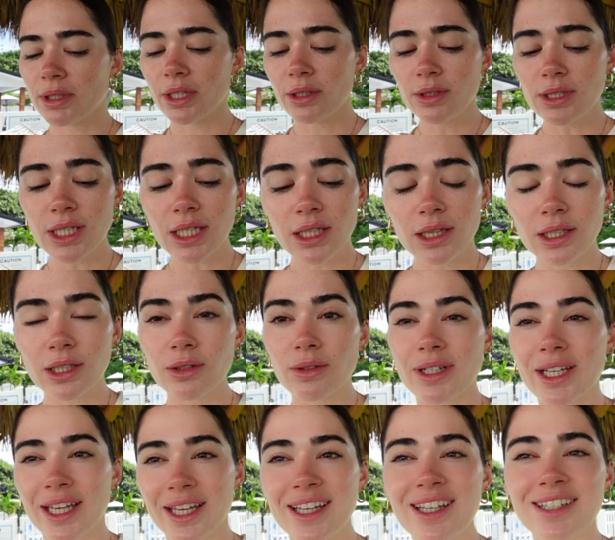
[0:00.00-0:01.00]
But there was like little
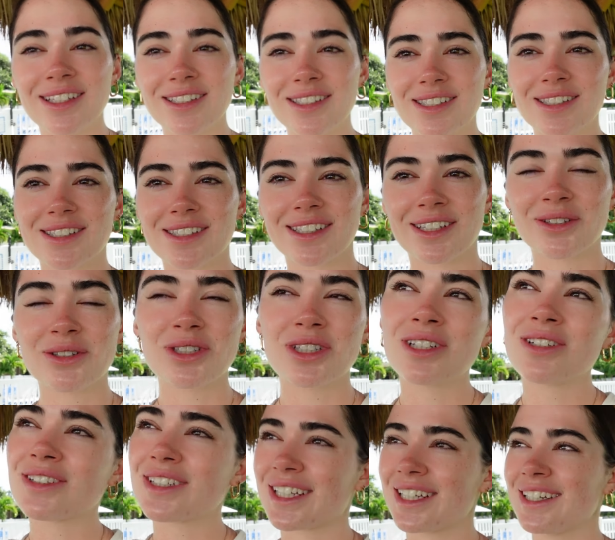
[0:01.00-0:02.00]
kids. There was
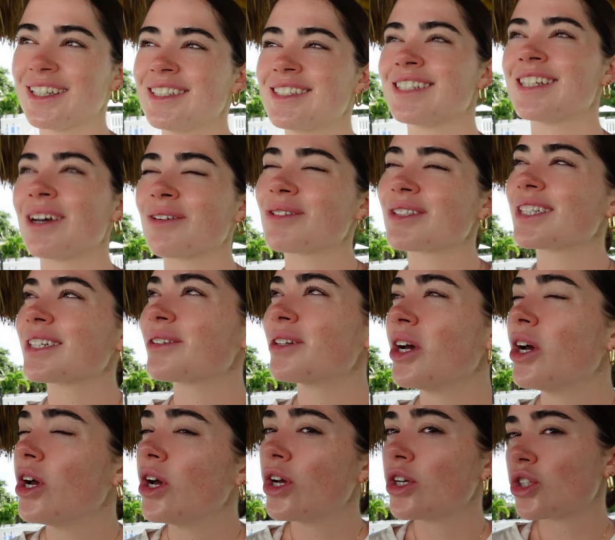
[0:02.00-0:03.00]
little kids, and that was like
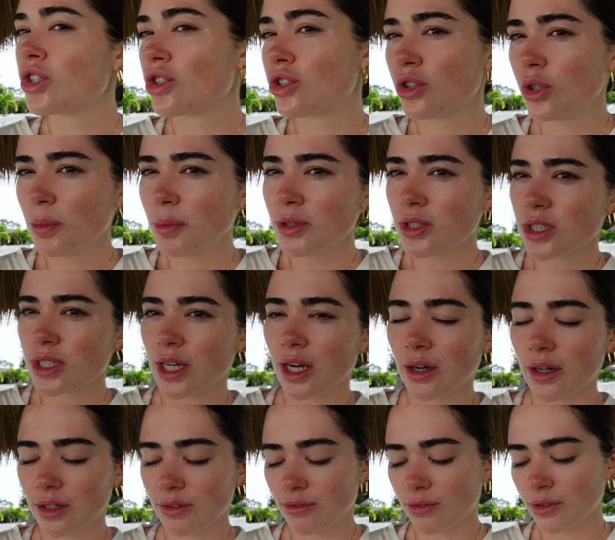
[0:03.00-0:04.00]
super
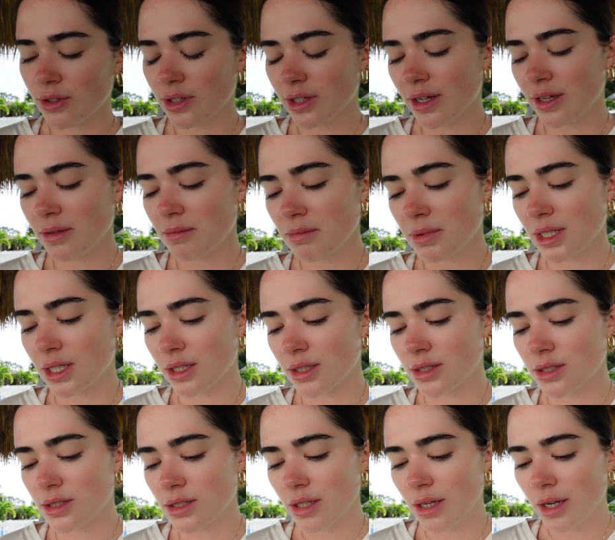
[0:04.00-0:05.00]
scary for them
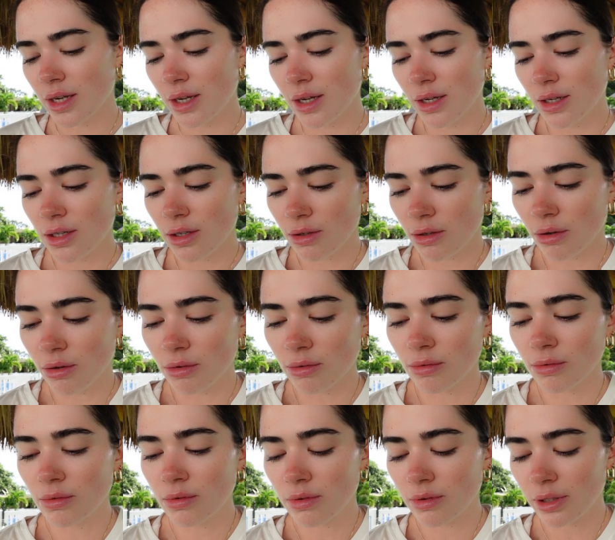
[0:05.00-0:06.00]
because, you
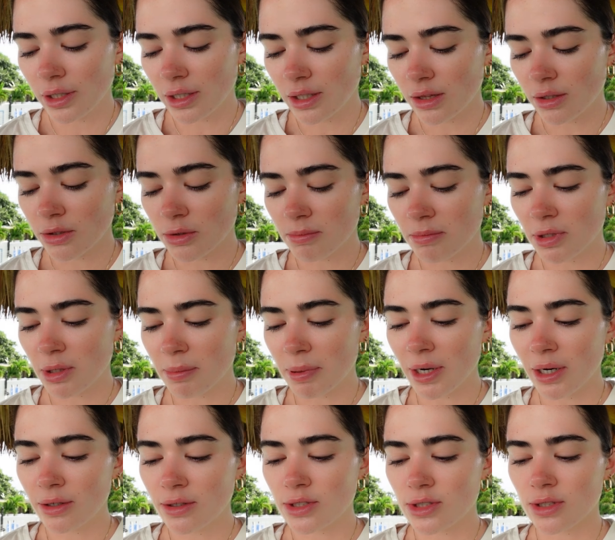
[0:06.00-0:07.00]
know, like the the
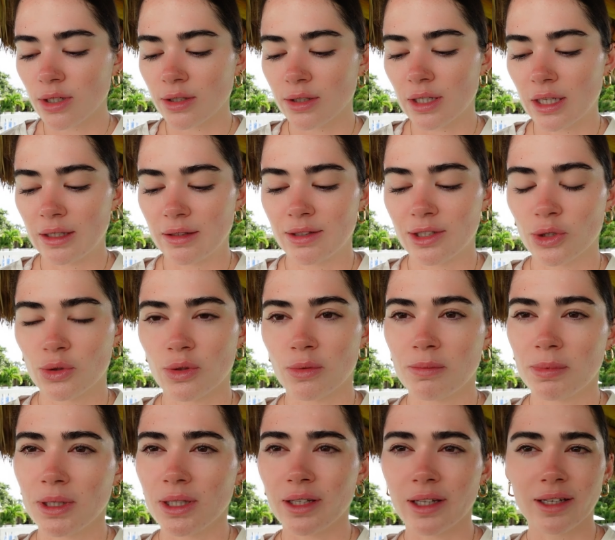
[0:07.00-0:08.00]
parents thought that this
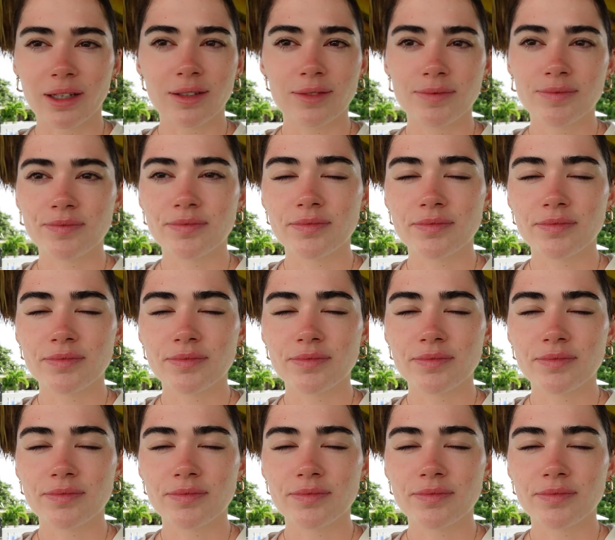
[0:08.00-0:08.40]
would be like